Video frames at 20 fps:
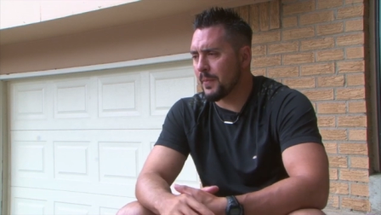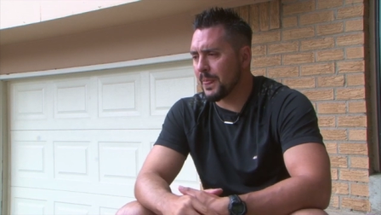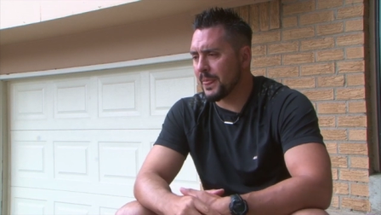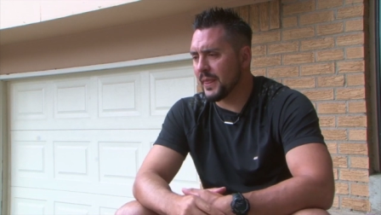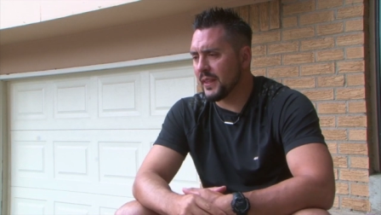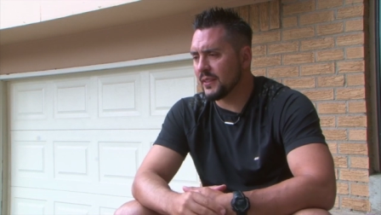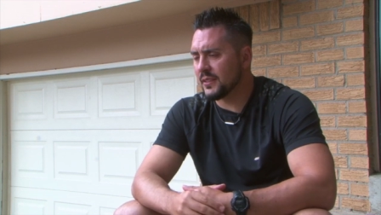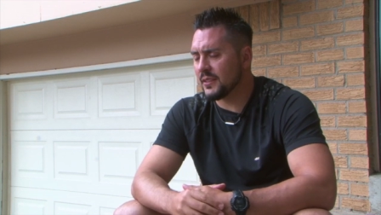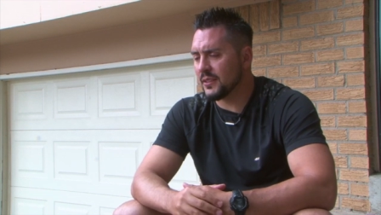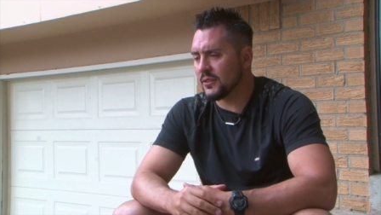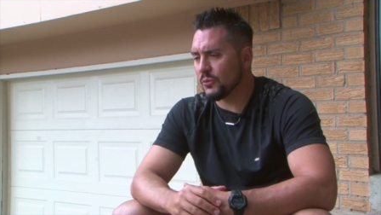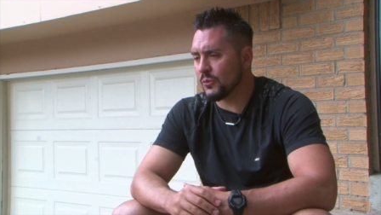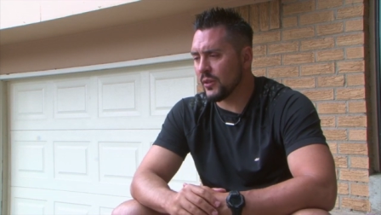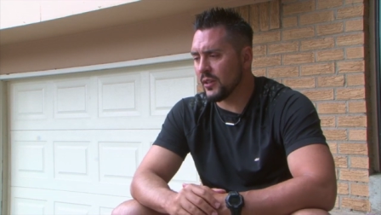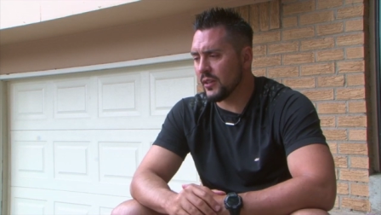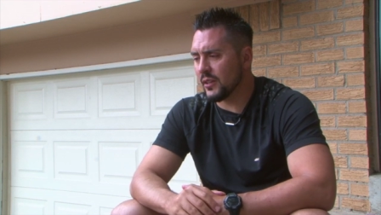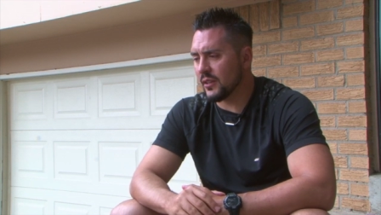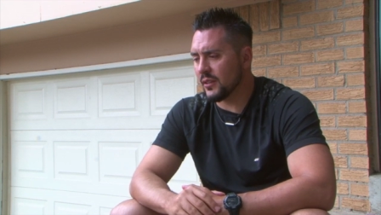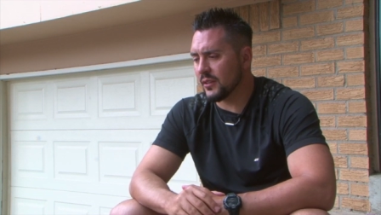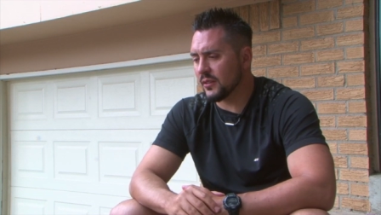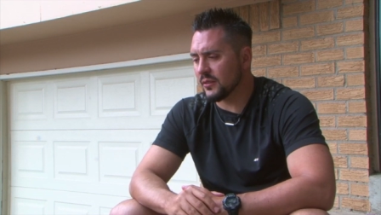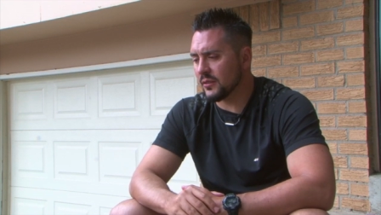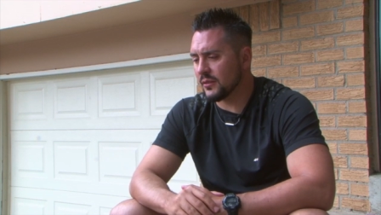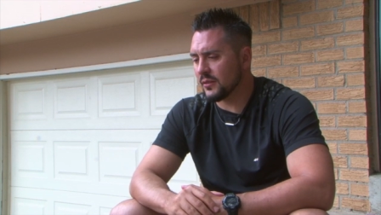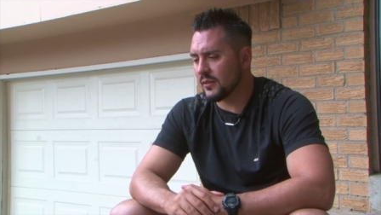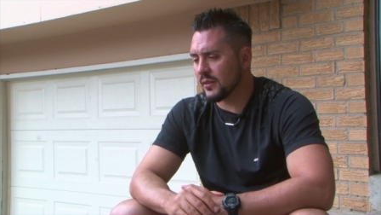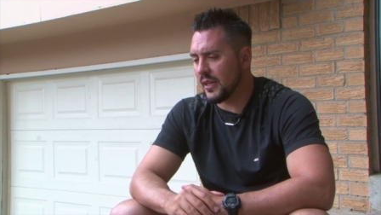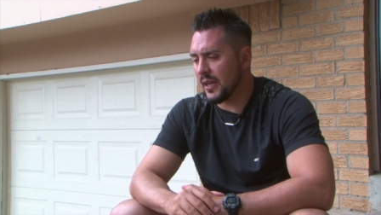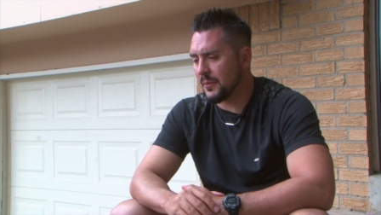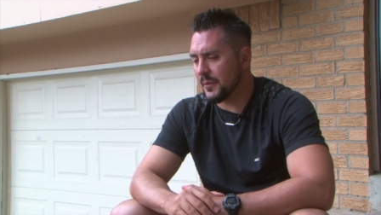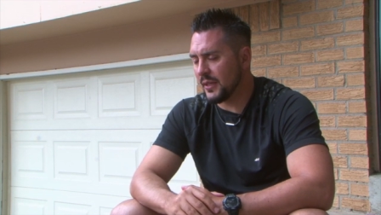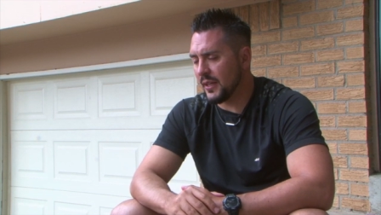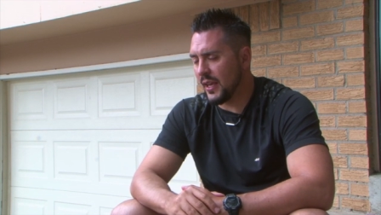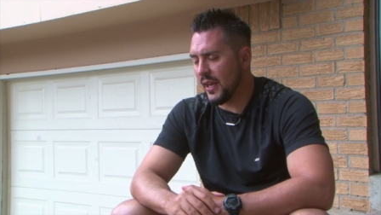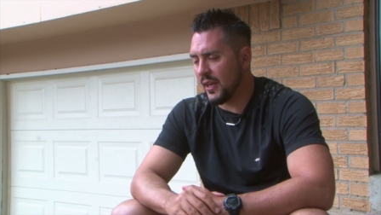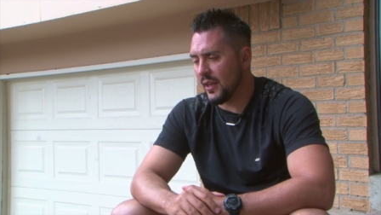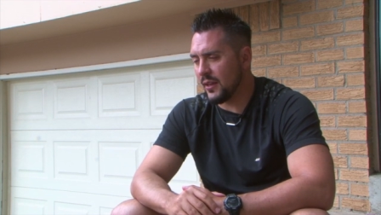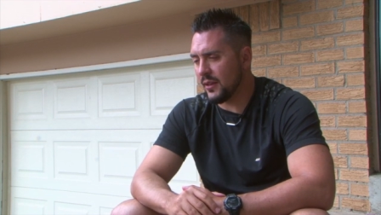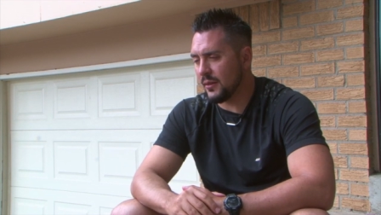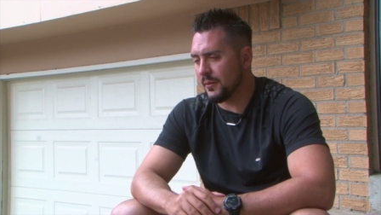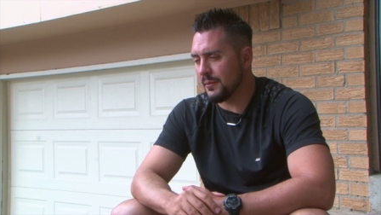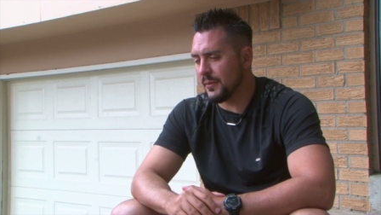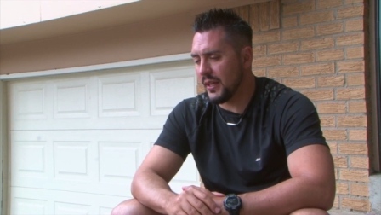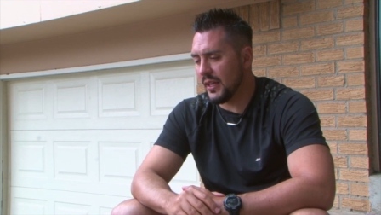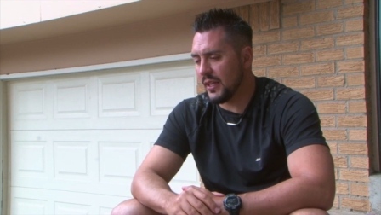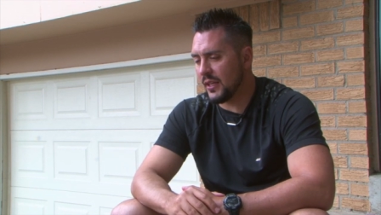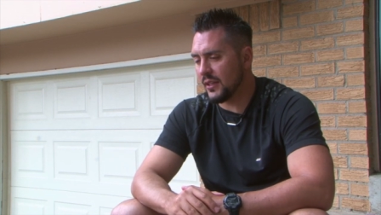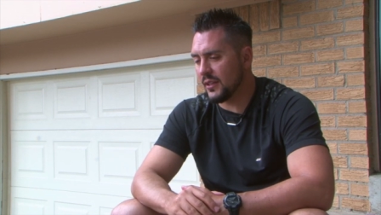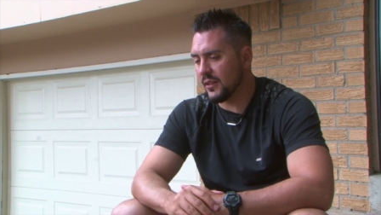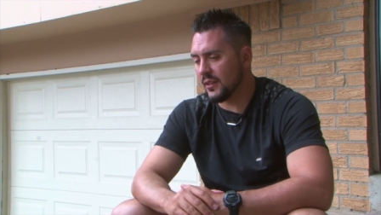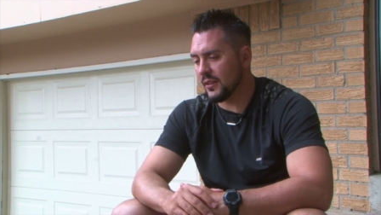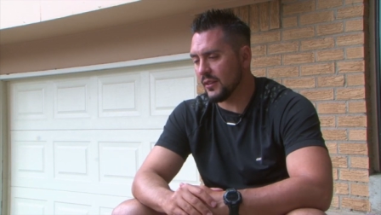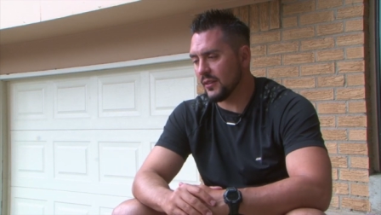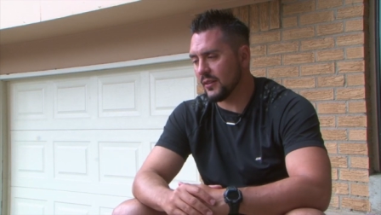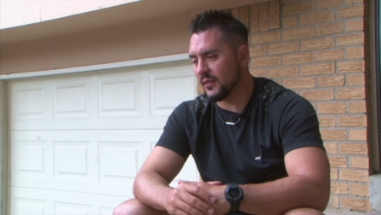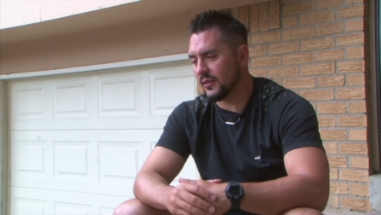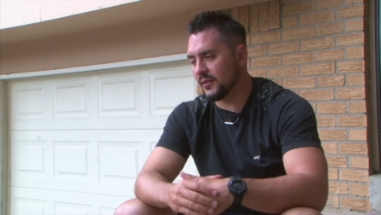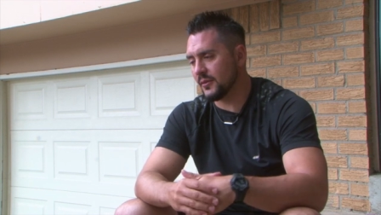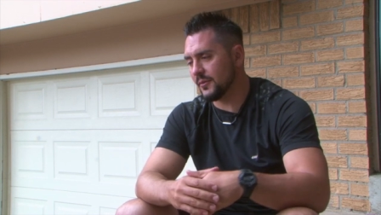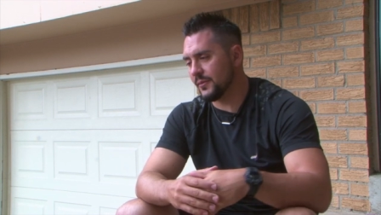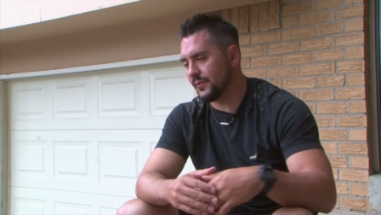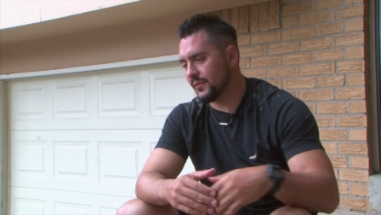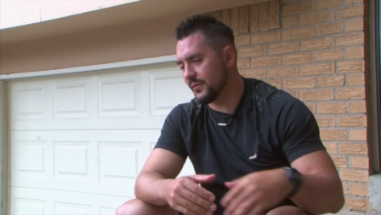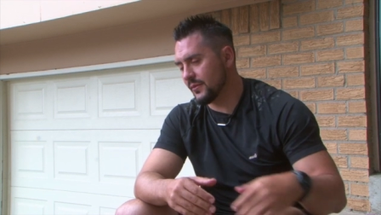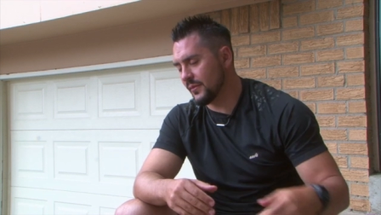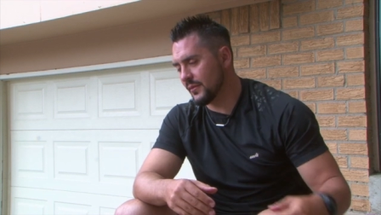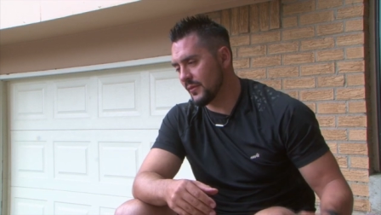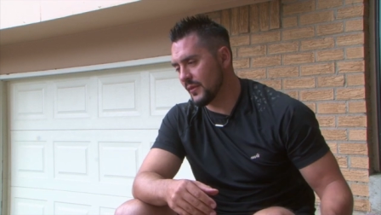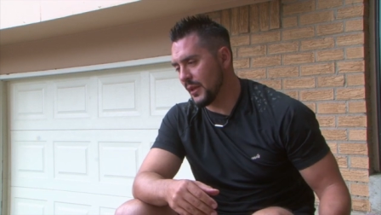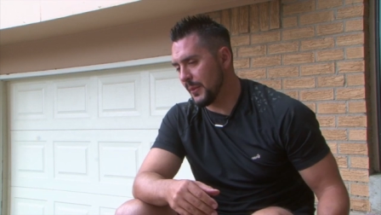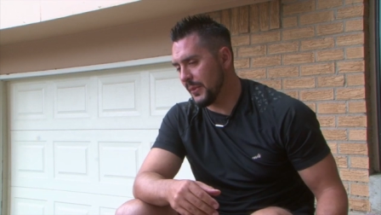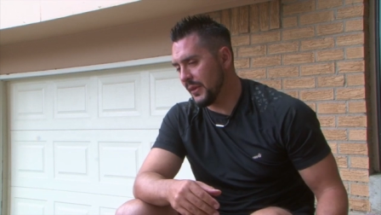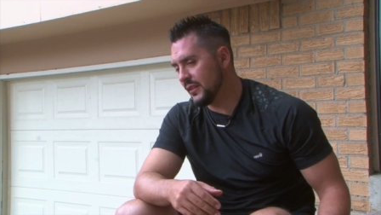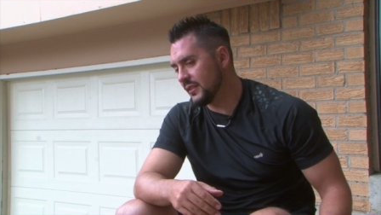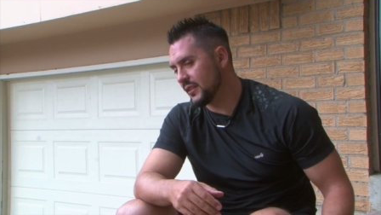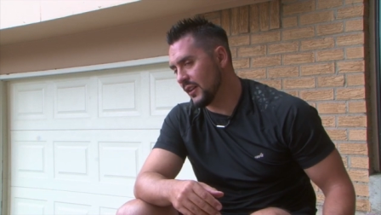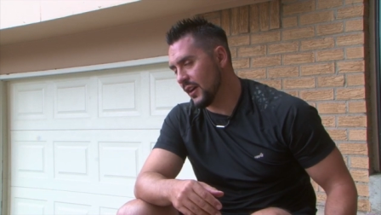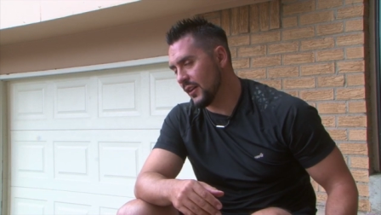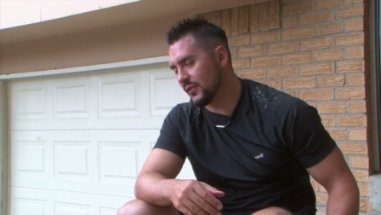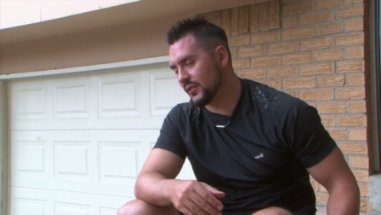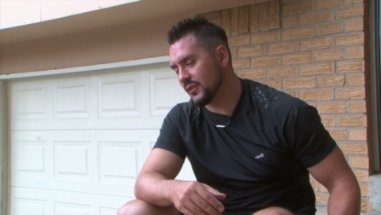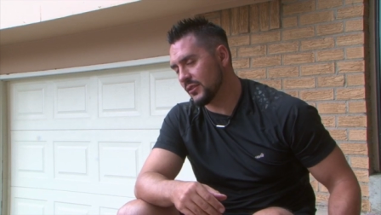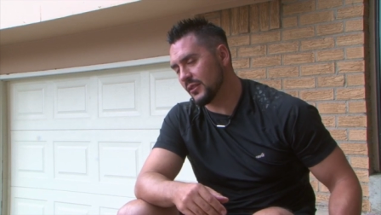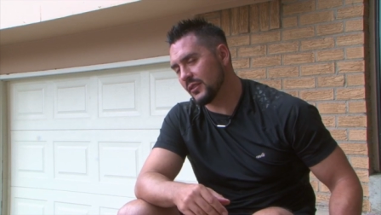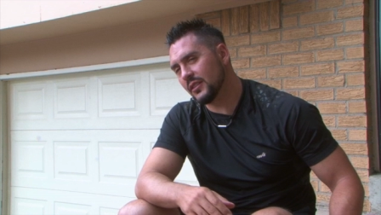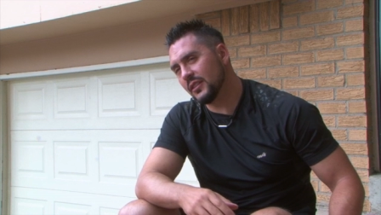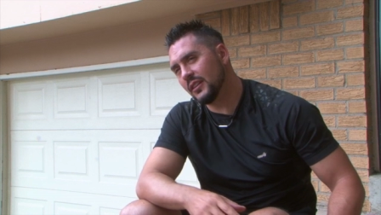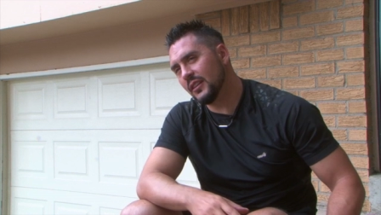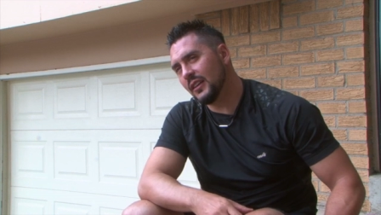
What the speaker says: this is where I became a peace officer.